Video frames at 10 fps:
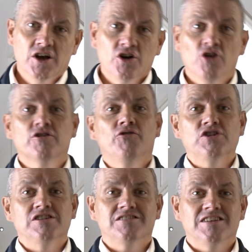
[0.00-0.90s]
cost
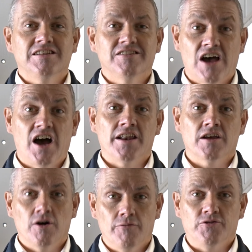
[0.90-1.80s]
efficiency, design
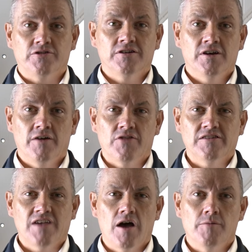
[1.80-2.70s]
and comfort of
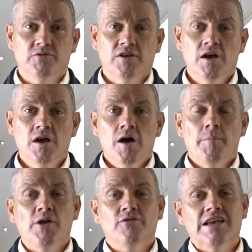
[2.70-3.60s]
these homes.
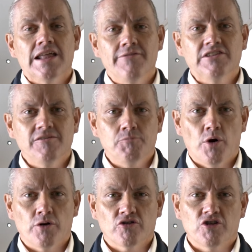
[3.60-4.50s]
By using innovative
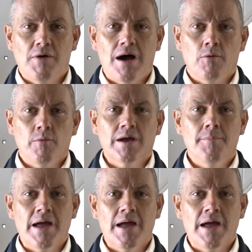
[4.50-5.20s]
products throughout, we can